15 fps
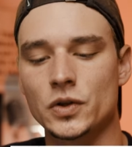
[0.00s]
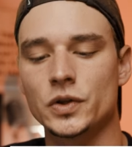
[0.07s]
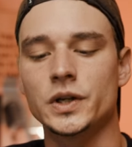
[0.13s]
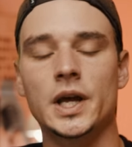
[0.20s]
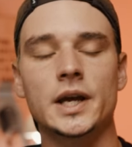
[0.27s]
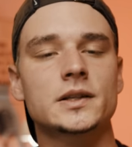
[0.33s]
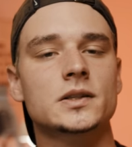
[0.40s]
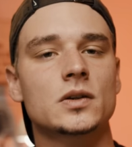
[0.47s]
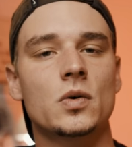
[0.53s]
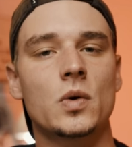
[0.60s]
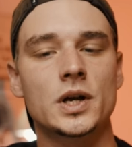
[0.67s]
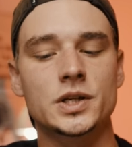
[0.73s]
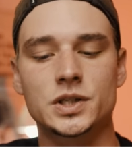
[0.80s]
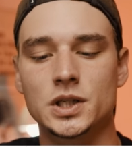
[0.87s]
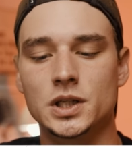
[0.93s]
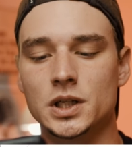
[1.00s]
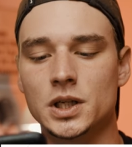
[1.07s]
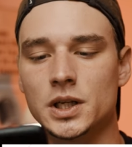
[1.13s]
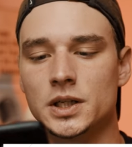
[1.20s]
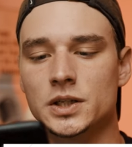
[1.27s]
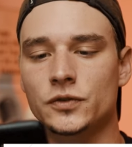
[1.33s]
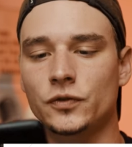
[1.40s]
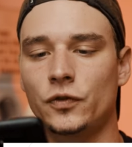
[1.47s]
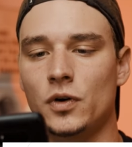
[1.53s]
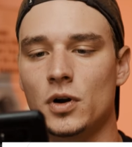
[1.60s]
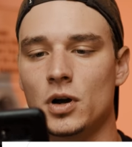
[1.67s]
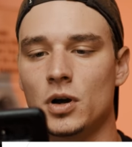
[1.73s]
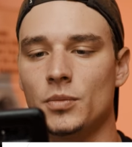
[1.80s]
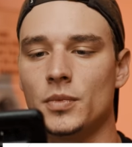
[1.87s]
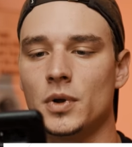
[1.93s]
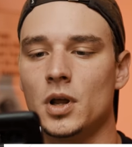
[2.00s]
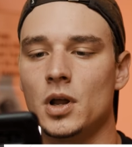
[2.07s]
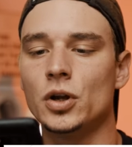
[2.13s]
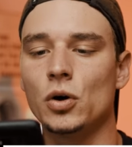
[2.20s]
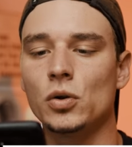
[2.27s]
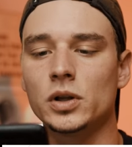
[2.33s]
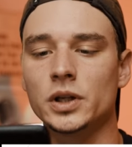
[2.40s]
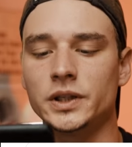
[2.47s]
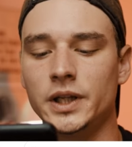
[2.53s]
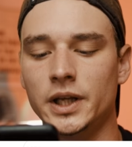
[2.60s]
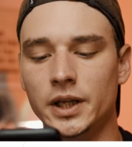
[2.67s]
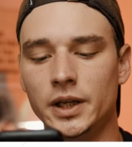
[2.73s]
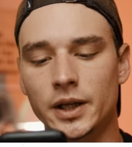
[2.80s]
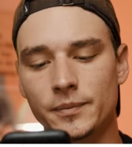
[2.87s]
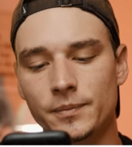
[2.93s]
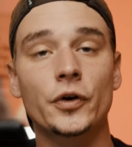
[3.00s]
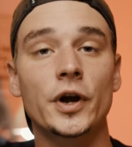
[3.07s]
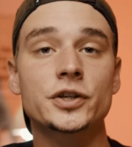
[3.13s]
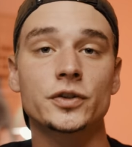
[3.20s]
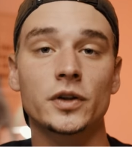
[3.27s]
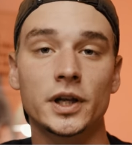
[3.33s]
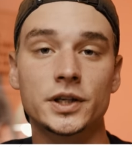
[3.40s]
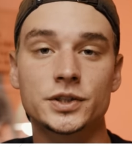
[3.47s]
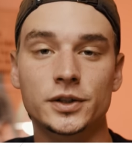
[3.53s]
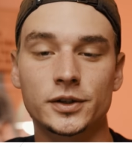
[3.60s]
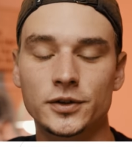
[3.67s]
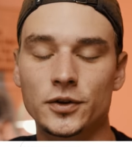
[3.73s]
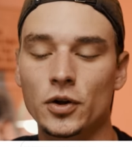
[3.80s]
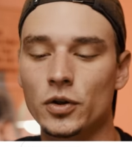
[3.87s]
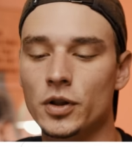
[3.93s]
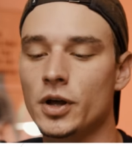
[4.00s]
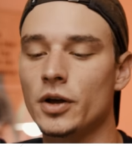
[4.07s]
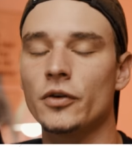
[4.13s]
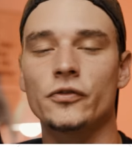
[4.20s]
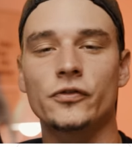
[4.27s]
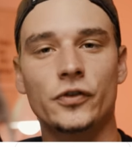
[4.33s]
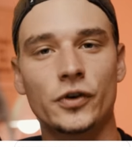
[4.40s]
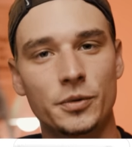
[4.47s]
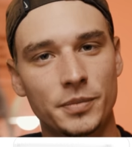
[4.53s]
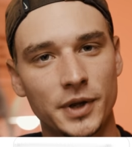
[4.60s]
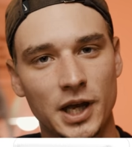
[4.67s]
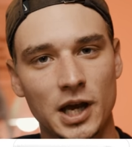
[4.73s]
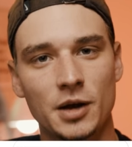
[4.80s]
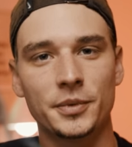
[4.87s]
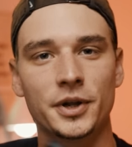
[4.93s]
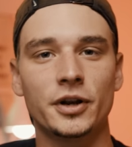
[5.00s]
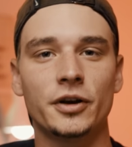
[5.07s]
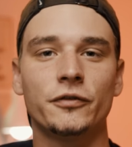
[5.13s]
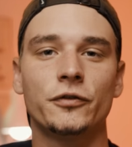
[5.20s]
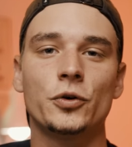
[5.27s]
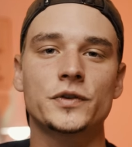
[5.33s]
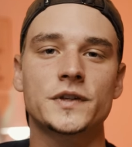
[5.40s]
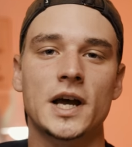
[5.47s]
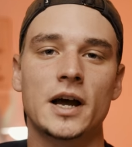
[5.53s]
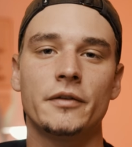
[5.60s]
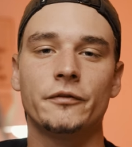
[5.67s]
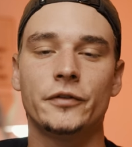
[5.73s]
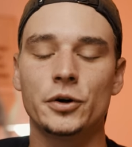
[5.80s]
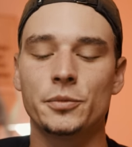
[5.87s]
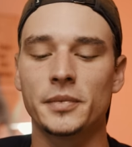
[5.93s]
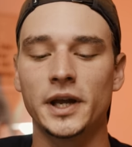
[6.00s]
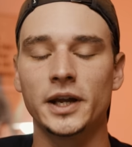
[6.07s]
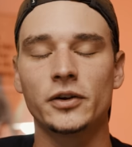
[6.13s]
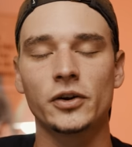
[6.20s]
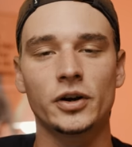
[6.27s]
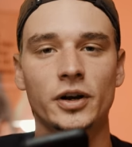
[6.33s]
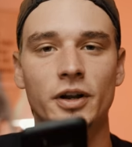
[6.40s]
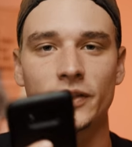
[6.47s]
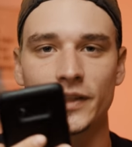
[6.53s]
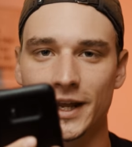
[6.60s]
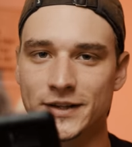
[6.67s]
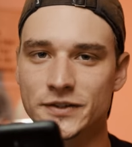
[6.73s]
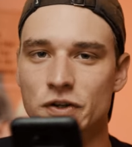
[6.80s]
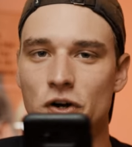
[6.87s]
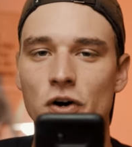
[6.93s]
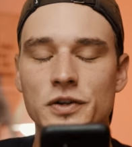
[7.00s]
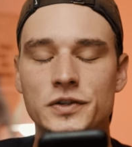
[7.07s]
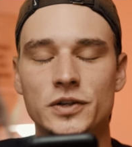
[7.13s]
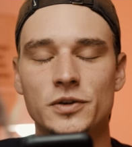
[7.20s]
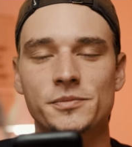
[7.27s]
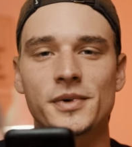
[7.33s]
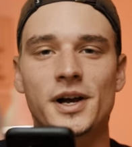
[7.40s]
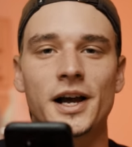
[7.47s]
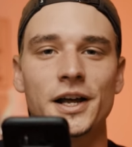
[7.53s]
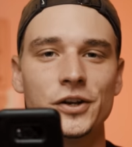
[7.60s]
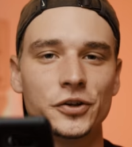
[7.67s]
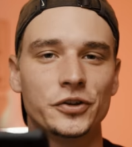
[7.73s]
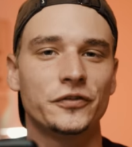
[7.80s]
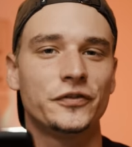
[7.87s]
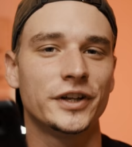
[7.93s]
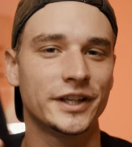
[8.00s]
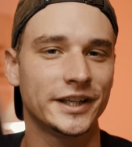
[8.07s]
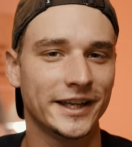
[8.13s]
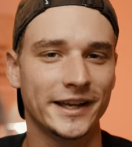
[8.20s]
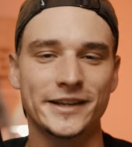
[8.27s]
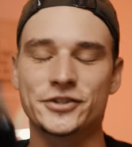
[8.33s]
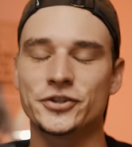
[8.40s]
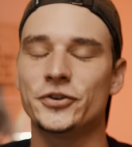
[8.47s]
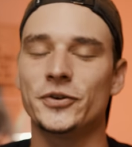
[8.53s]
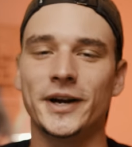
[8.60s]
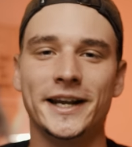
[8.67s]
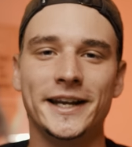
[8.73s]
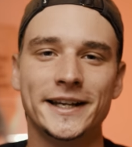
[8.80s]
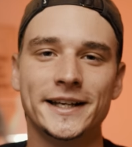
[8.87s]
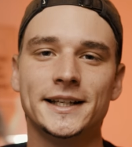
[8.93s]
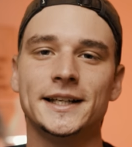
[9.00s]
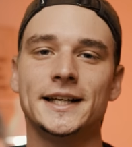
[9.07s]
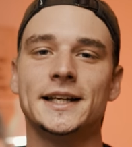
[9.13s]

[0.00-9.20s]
So the next question is from Nola Did It. Congratulations, Nola, for becoming a full-time filmmaker. That is awesome. I know the feeling is great.